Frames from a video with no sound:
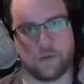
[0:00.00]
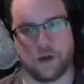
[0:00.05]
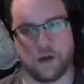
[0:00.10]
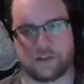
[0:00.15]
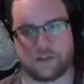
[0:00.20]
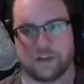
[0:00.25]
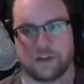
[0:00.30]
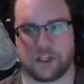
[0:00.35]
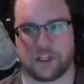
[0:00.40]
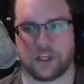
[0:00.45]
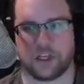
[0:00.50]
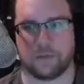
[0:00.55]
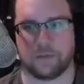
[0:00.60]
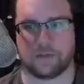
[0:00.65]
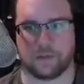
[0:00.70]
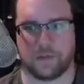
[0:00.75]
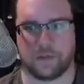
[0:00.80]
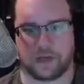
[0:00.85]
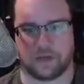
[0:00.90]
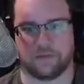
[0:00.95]
He wants it cheap
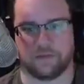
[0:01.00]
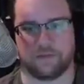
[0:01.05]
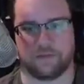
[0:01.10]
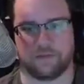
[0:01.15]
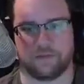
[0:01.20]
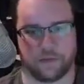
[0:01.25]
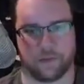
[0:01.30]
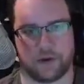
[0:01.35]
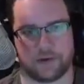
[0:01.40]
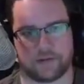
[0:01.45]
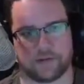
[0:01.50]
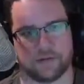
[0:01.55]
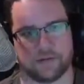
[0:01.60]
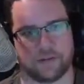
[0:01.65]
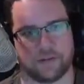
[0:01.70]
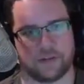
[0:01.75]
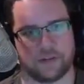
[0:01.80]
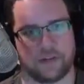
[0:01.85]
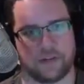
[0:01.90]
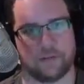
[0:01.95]
so he can flip the rest of
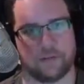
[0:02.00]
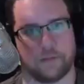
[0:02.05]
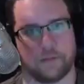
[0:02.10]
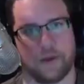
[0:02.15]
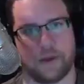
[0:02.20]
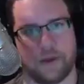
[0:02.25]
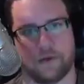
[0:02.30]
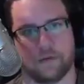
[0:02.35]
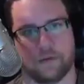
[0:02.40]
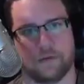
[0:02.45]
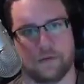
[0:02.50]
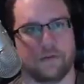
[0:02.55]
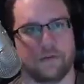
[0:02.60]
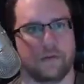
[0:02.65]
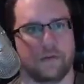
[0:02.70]
it and keep the manual.